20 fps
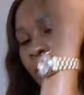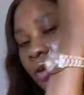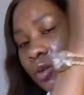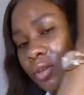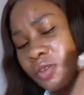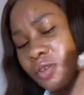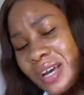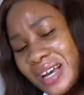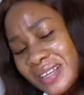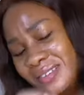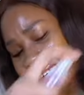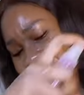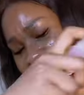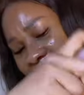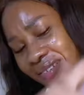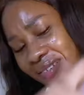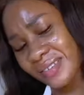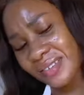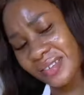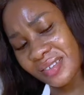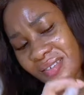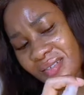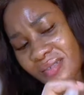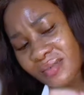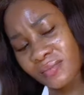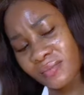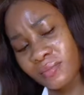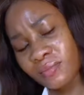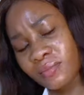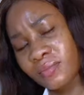So as you can see,
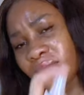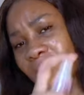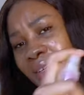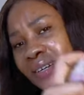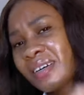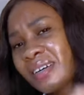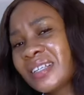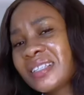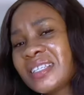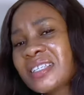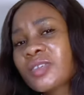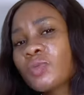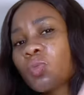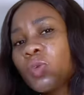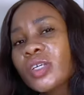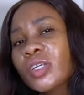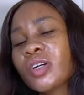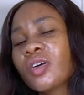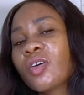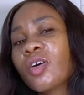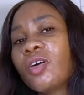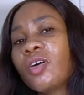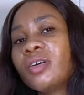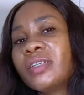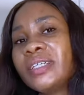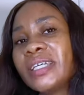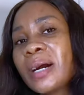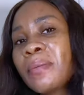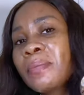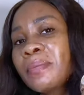this is what they call
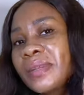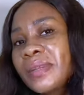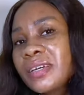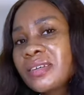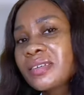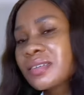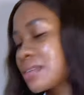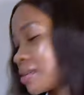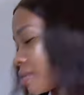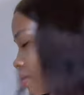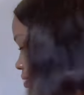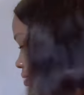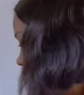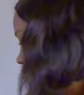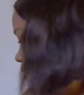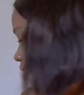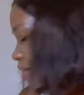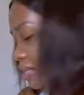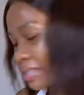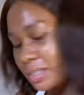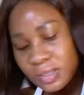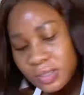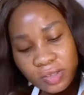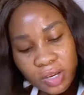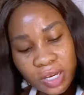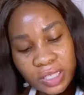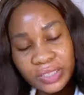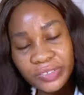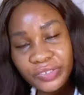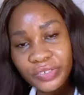dampness. It is
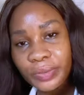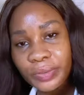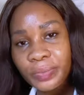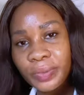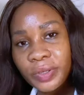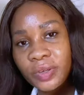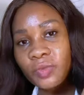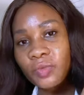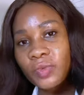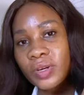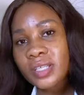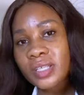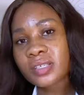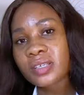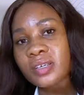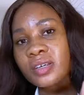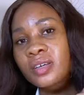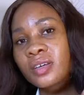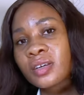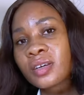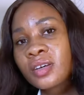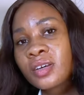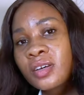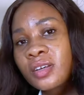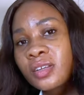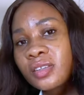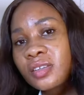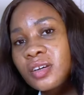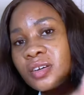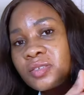not dripping wet.
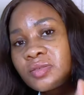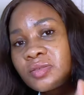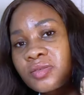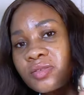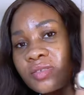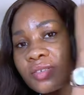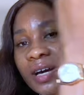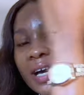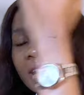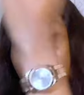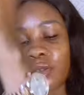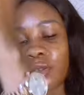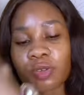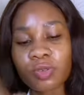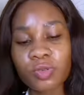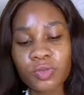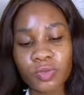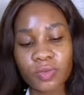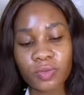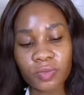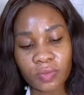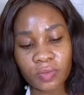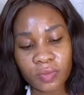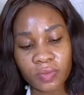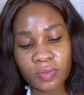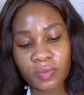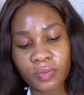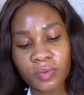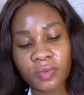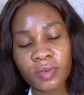Just use your hand to
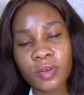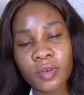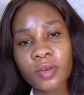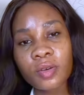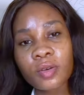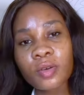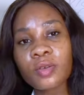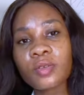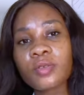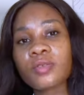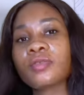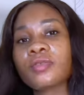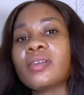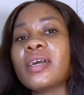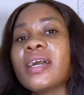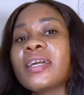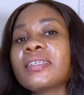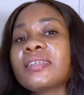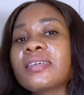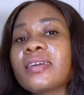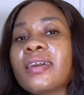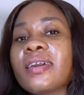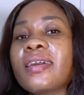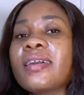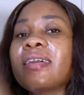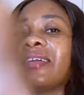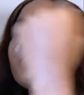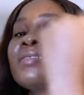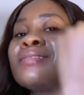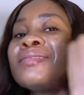like,
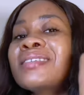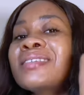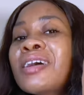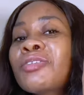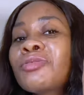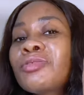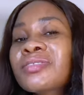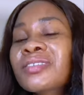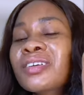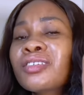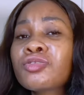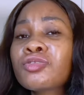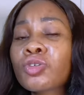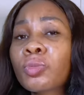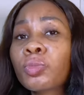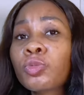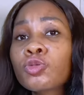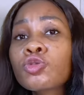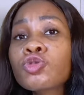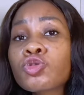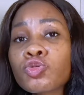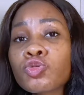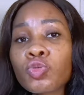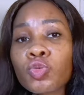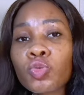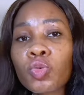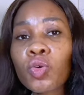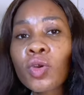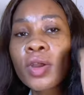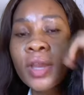this is how your skin is supposed to
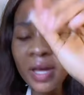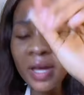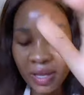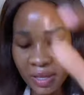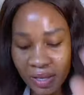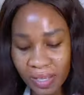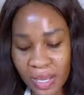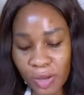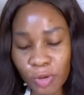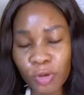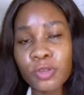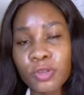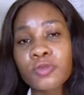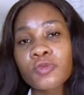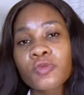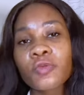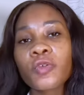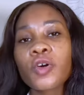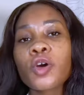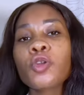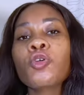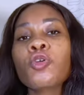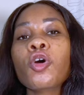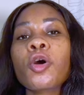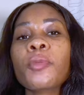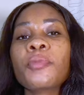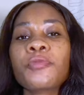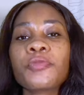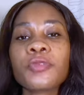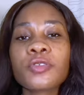look. Then you're going to follow
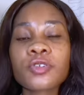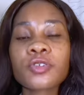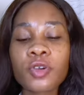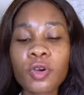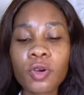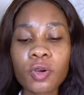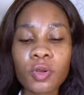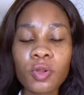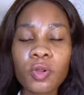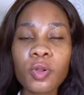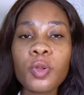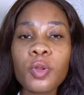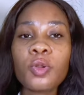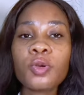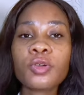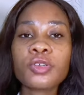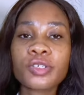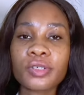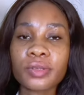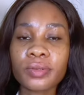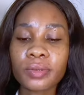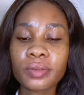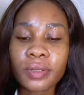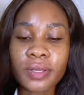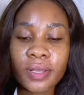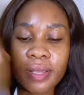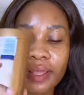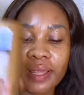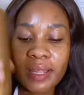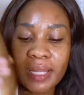up with your lotion
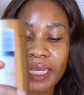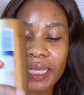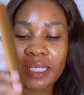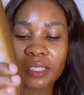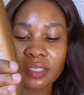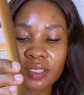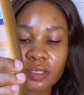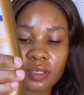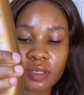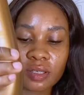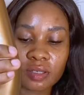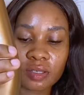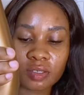like this.